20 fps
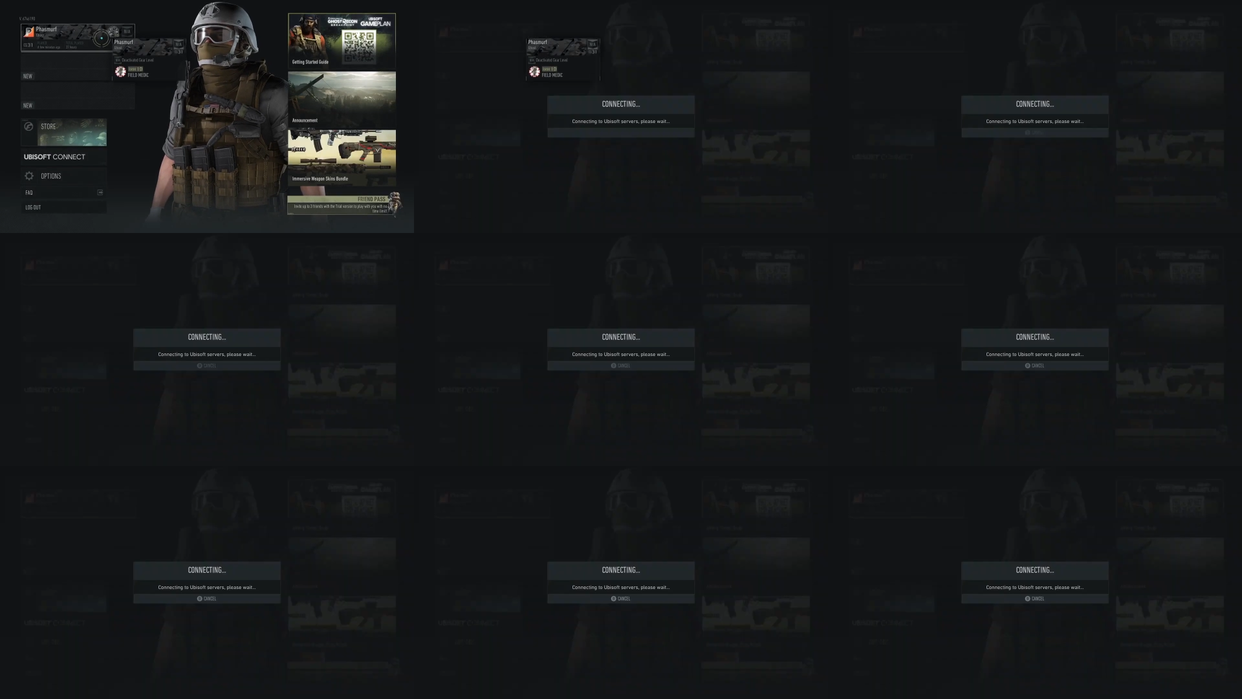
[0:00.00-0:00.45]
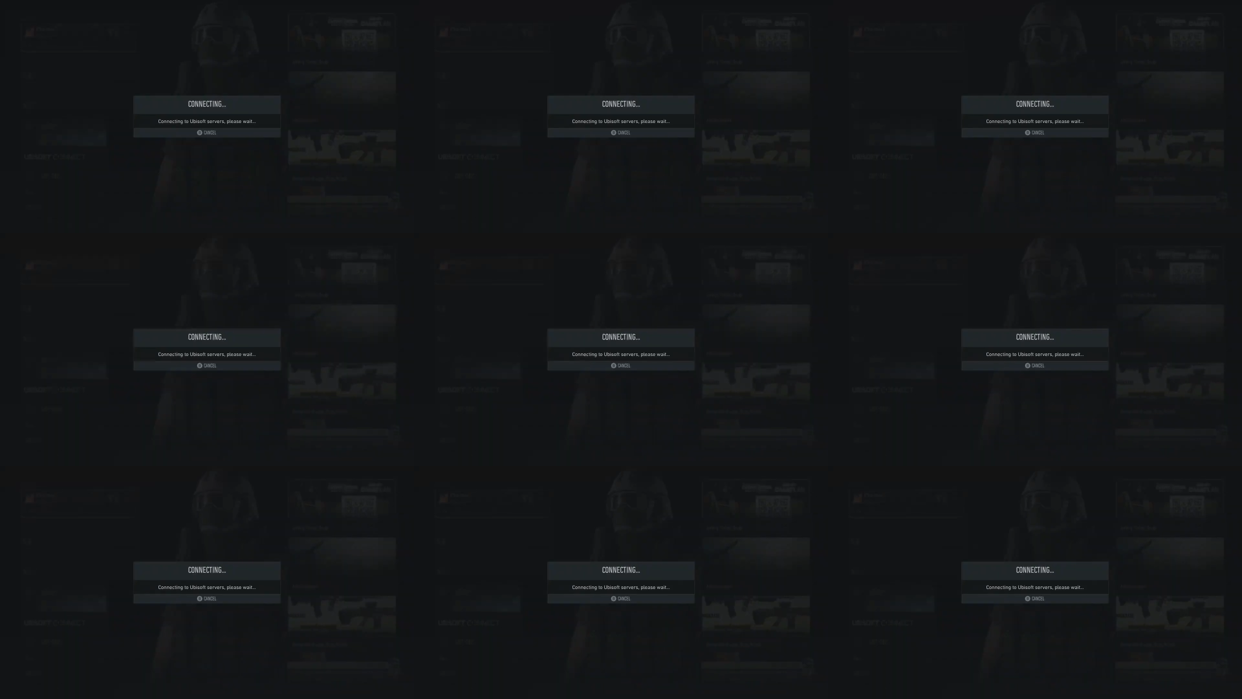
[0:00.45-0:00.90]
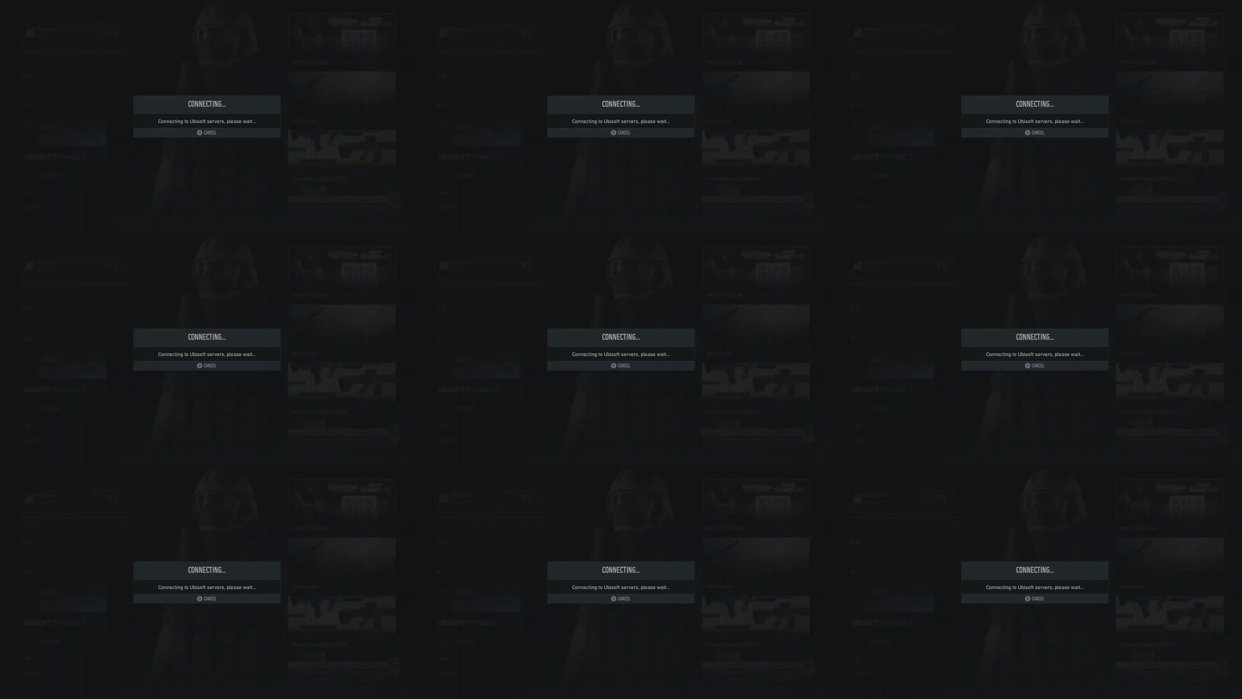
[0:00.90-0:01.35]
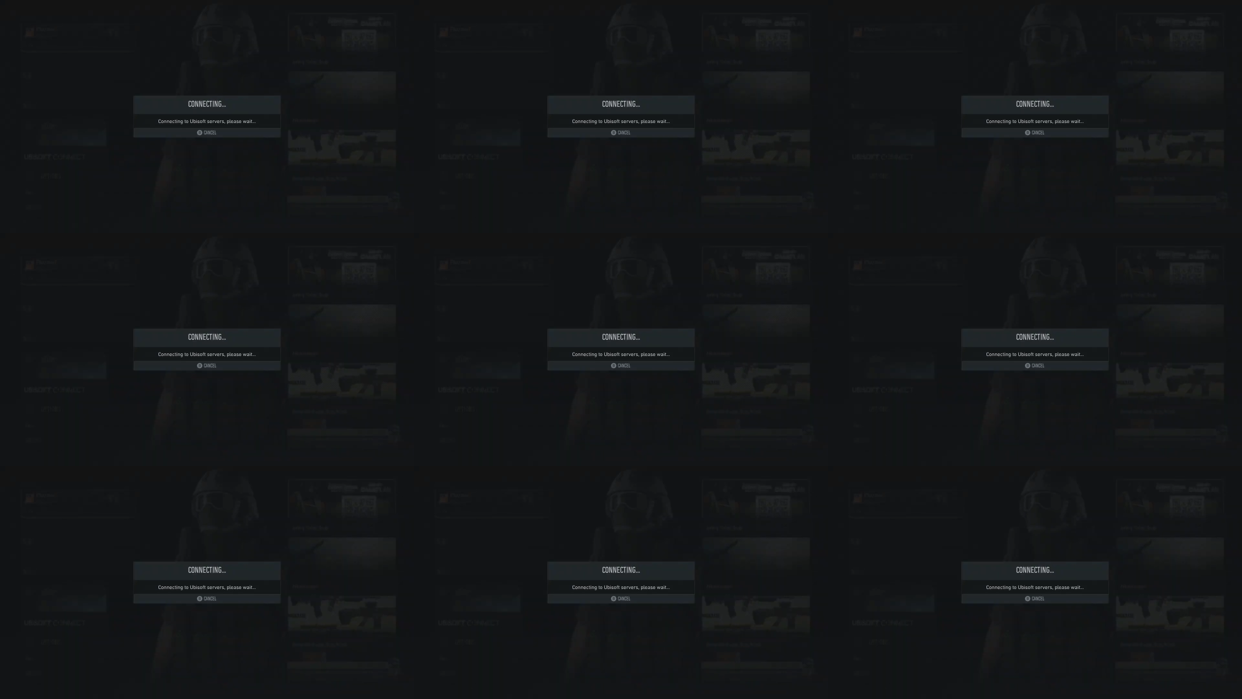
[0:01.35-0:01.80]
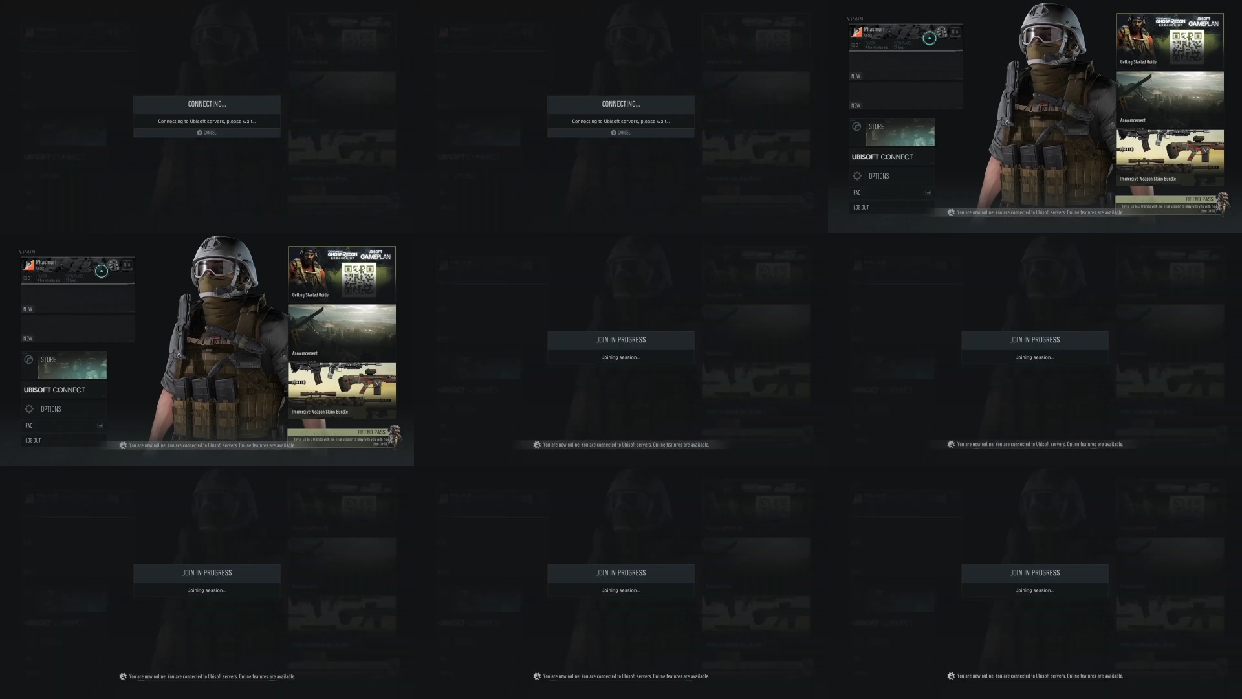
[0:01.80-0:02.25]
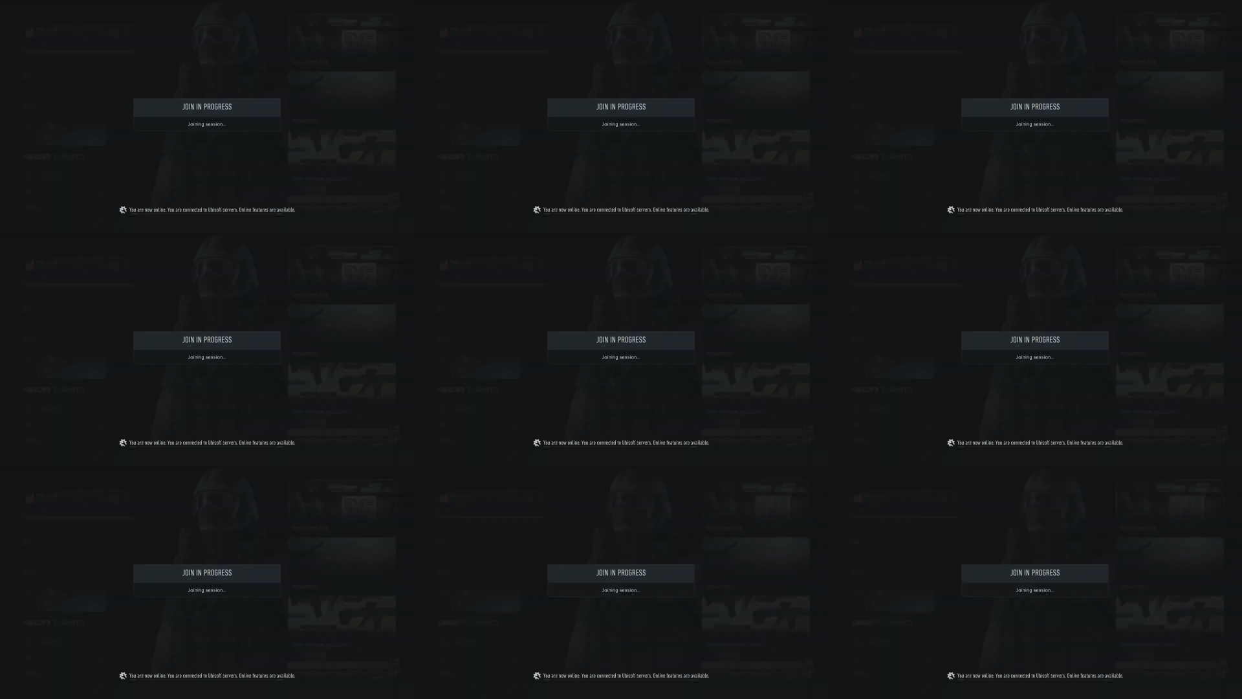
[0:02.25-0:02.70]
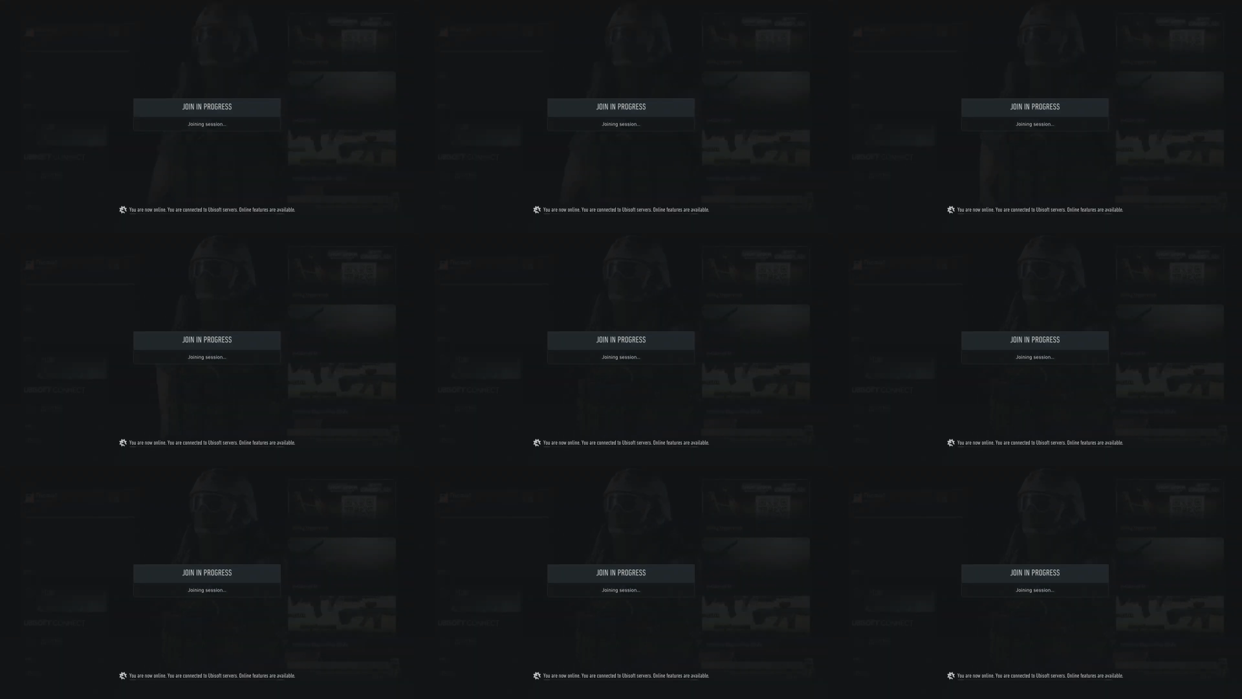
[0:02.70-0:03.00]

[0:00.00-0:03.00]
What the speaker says: Nobody's mouth can be seen.